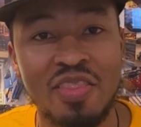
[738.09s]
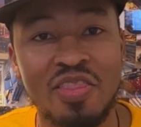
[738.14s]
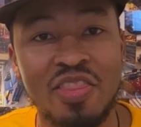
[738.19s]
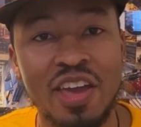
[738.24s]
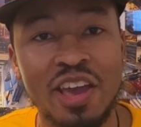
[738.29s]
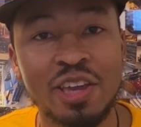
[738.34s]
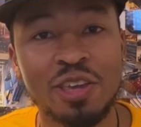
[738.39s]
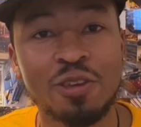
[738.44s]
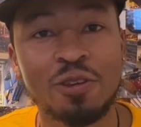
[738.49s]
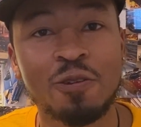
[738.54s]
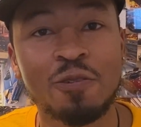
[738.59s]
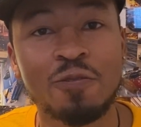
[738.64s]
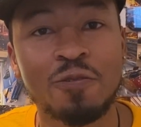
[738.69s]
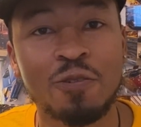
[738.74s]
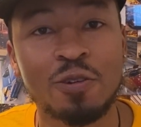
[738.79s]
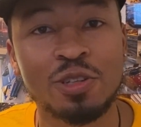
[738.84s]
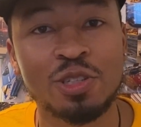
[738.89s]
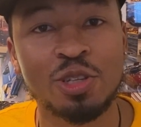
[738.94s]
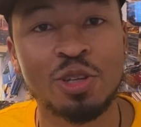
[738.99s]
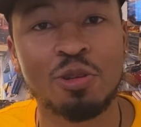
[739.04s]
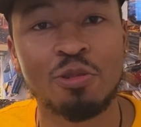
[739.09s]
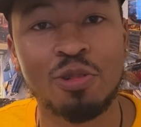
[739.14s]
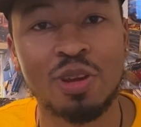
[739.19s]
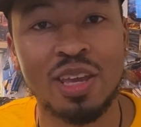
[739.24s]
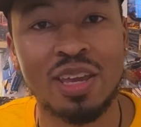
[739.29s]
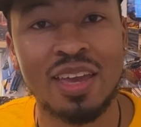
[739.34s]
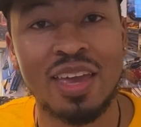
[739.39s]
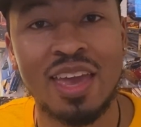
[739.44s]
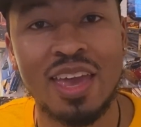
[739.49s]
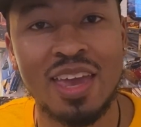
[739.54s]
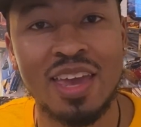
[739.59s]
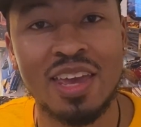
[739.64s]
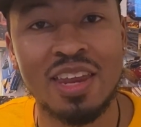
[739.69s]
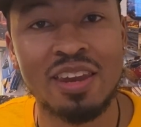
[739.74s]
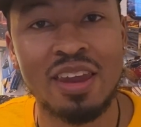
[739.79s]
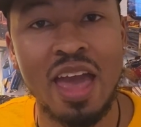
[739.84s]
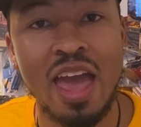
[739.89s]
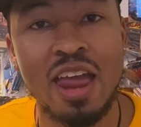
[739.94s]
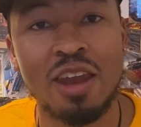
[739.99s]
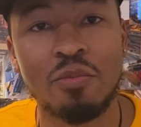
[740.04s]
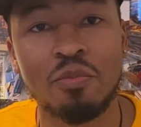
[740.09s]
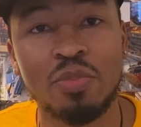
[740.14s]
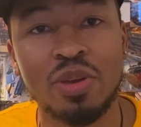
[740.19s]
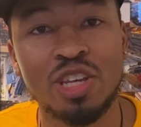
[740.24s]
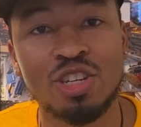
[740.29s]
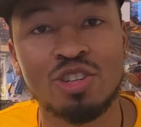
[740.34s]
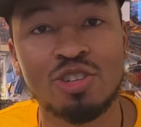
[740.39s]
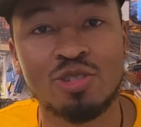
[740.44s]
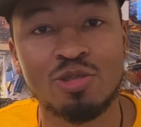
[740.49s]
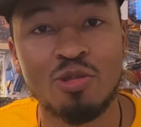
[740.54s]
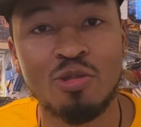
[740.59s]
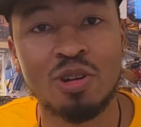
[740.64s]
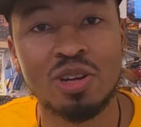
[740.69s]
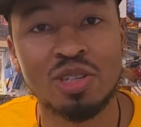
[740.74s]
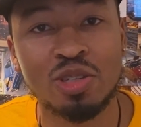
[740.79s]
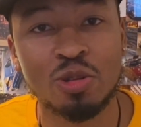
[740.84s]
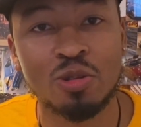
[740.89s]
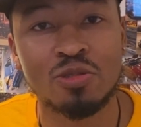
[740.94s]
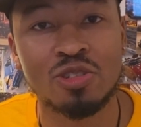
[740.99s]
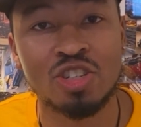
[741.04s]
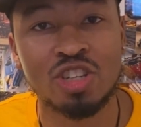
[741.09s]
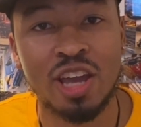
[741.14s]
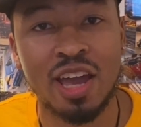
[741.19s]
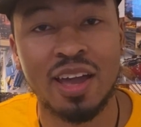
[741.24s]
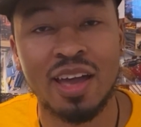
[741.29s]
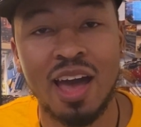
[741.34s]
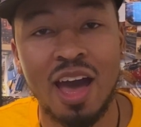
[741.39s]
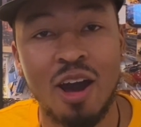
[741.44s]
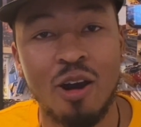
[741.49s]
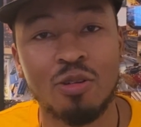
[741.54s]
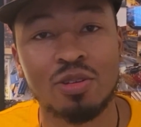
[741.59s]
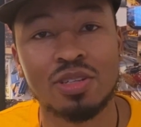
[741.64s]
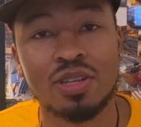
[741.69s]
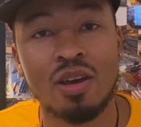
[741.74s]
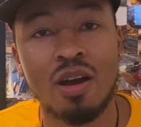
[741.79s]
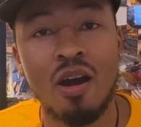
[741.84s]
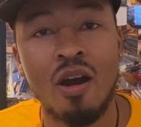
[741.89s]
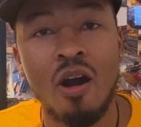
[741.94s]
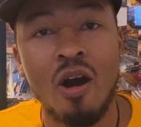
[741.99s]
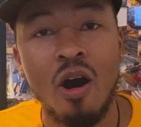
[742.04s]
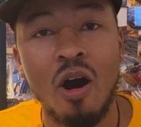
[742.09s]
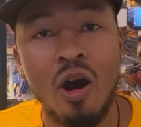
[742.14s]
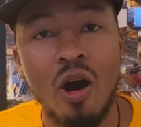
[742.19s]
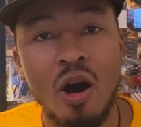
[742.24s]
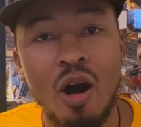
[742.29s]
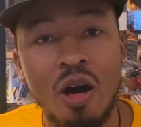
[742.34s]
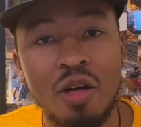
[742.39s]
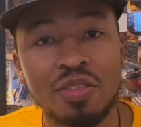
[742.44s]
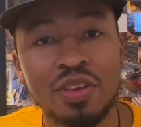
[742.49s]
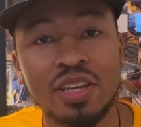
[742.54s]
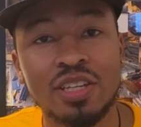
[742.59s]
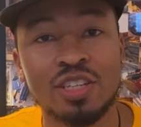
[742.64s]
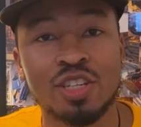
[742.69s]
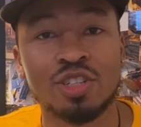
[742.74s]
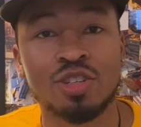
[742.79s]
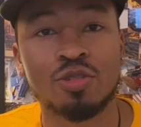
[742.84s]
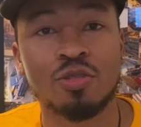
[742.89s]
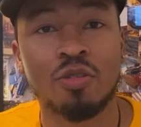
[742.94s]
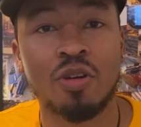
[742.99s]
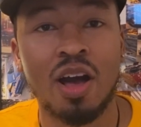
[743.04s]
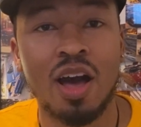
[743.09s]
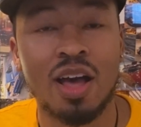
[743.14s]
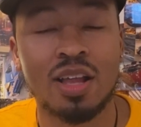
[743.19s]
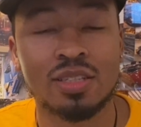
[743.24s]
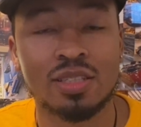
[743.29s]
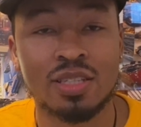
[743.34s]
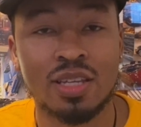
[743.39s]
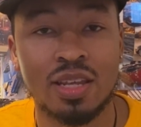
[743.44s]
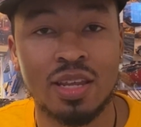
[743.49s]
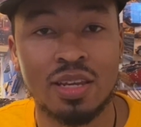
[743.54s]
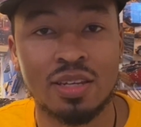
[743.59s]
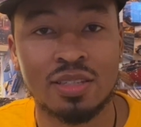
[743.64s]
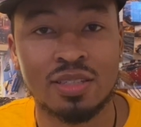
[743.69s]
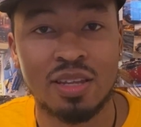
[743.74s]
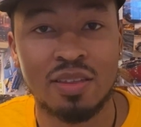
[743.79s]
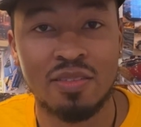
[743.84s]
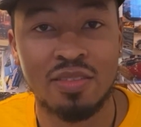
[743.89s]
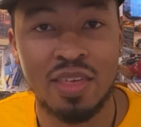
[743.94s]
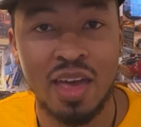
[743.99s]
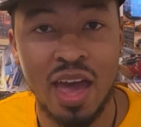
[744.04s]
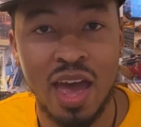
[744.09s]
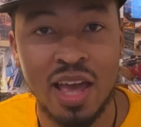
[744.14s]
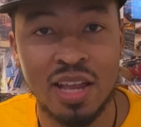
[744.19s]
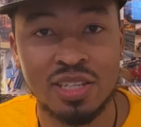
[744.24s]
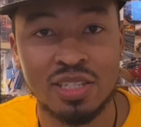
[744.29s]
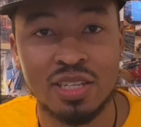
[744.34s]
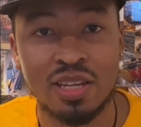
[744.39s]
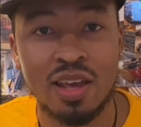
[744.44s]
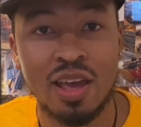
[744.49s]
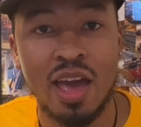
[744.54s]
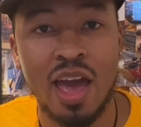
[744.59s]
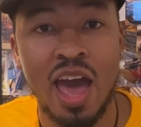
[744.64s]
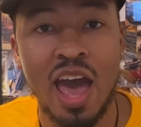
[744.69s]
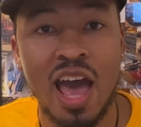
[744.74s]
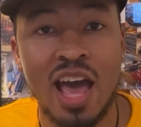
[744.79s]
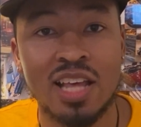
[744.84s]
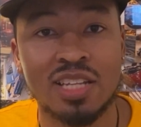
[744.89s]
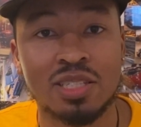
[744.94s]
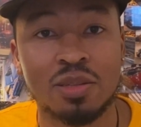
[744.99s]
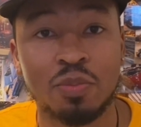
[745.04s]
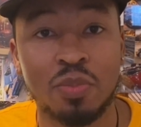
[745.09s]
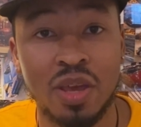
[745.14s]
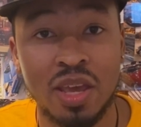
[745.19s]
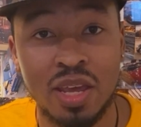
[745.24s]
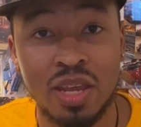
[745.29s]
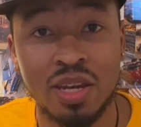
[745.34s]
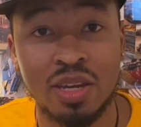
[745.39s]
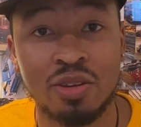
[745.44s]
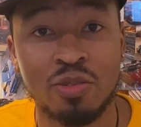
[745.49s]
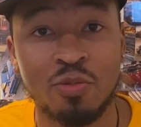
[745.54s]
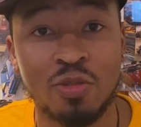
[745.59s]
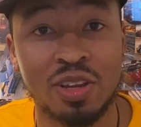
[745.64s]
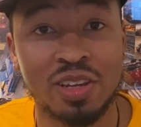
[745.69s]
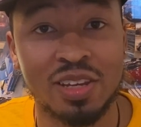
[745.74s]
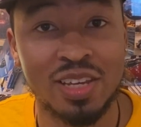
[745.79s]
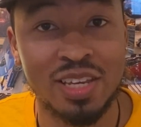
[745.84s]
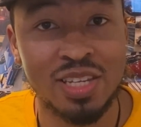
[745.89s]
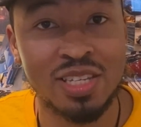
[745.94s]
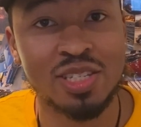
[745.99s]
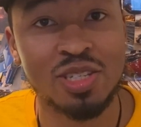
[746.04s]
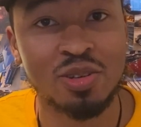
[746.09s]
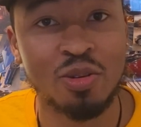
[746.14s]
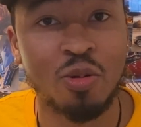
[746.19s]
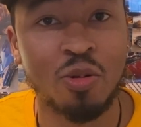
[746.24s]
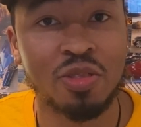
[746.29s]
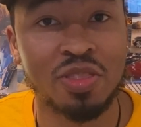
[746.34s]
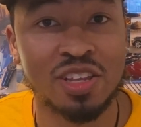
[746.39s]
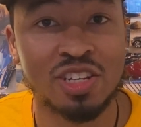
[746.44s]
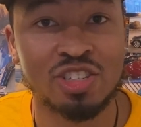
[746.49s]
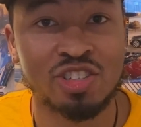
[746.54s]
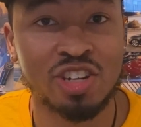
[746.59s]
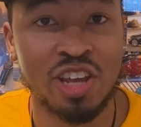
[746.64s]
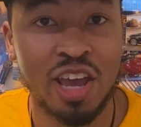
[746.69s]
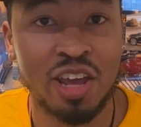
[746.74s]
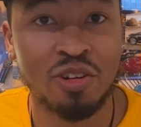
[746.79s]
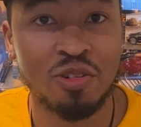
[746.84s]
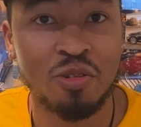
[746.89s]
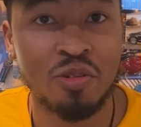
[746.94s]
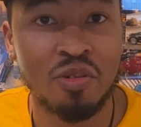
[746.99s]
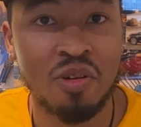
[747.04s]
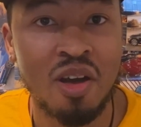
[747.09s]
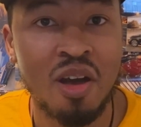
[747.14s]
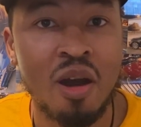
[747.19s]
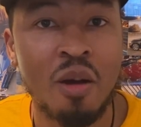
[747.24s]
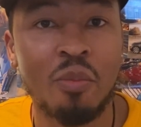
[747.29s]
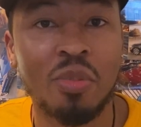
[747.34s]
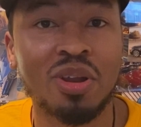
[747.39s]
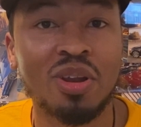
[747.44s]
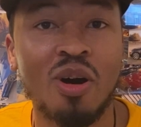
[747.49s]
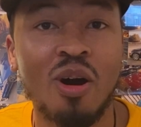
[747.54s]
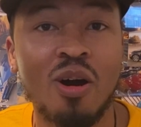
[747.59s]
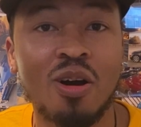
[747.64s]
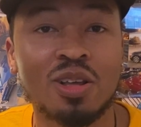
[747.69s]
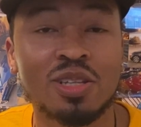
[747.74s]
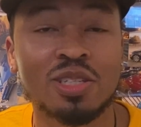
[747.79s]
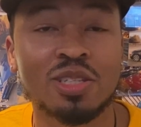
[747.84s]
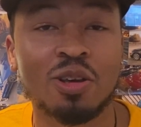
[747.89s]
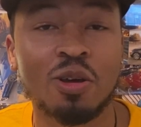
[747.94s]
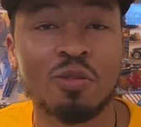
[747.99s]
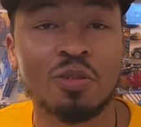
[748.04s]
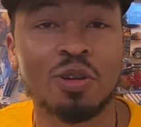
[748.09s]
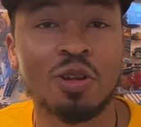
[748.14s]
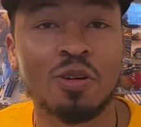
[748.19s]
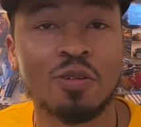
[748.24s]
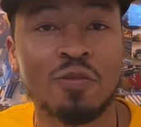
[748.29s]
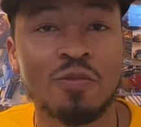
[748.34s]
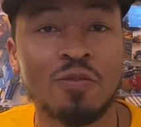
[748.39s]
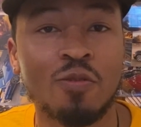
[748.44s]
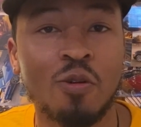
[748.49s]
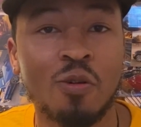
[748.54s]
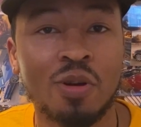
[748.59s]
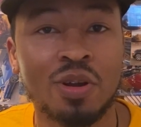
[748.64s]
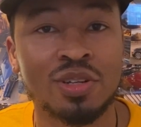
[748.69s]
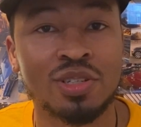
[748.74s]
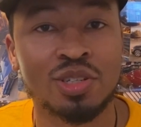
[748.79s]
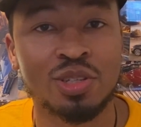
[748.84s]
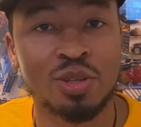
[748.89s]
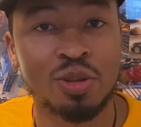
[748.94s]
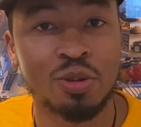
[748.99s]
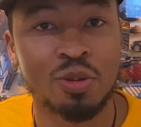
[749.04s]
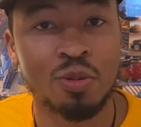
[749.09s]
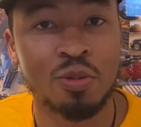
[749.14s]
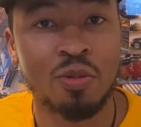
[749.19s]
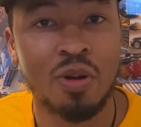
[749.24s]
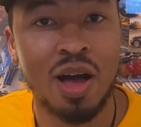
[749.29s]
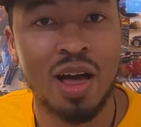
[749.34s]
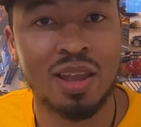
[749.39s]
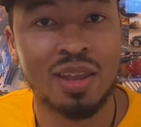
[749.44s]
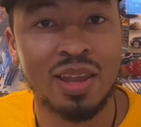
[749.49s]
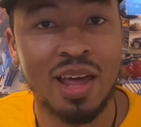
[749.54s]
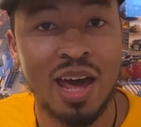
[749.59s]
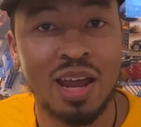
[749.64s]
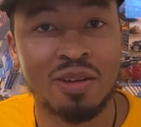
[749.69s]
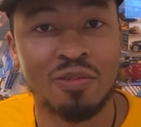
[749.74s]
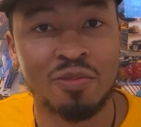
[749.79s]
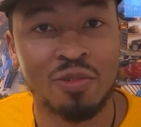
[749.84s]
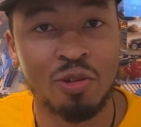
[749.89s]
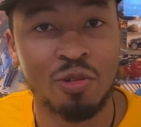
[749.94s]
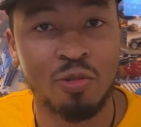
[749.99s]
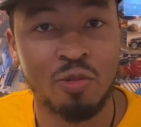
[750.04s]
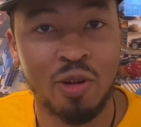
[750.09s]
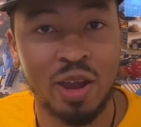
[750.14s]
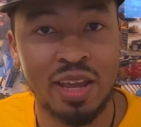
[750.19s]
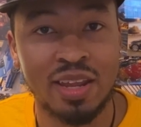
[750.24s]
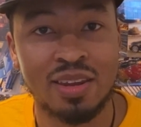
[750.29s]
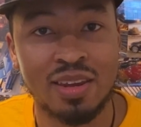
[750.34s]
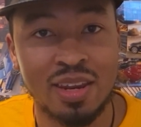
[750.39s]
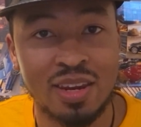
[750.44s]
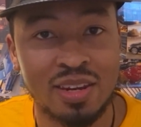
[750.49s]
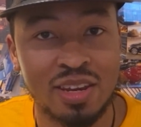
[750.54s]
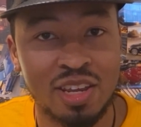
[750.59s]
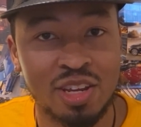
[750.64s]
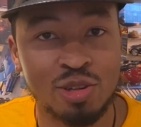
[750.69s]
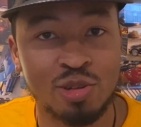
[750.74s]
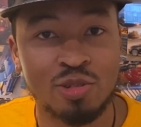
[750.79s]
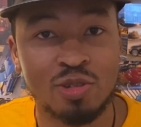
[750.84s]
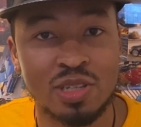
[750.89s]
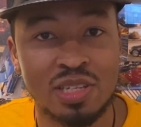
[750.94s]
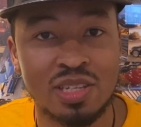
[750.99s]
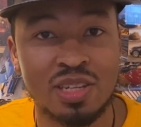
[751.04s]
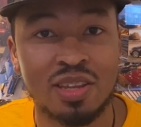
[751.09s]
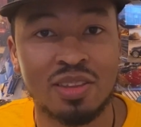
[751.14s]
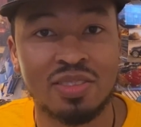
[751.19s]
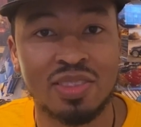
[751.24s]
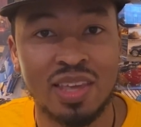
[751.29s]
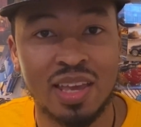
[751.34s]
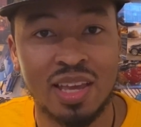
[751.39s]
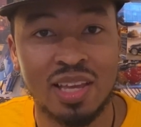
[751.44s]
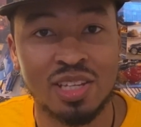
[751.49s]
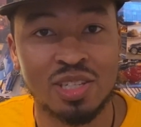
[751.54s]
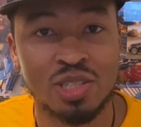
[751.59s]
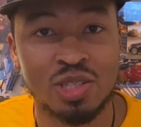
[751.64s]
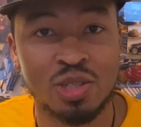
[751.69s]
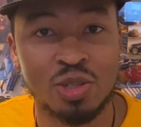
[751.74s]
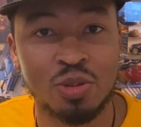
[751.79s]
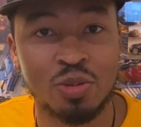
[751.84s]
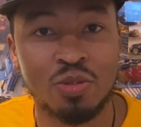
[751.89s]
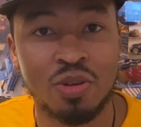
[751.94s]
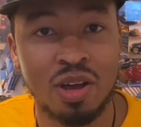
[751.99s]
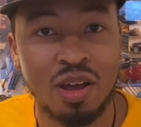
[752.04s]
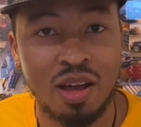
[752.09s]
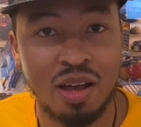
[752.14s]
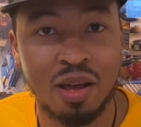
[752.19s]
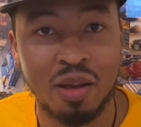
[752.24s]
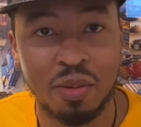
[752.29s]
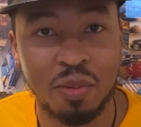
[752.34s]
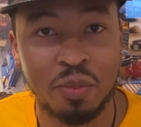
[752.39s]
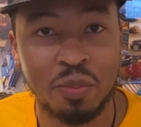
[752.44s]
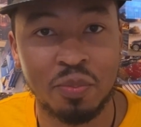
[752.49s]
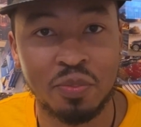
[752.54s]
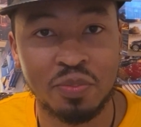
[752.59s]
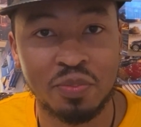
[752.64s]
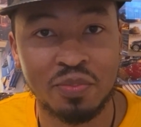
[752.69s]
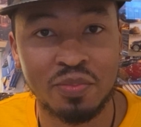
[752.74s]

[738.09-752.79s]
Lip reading: Thank you for tuning in, and be sure to check out all the additional content that has been released on this channel, but also look forward to a lot of great and interesting things to come.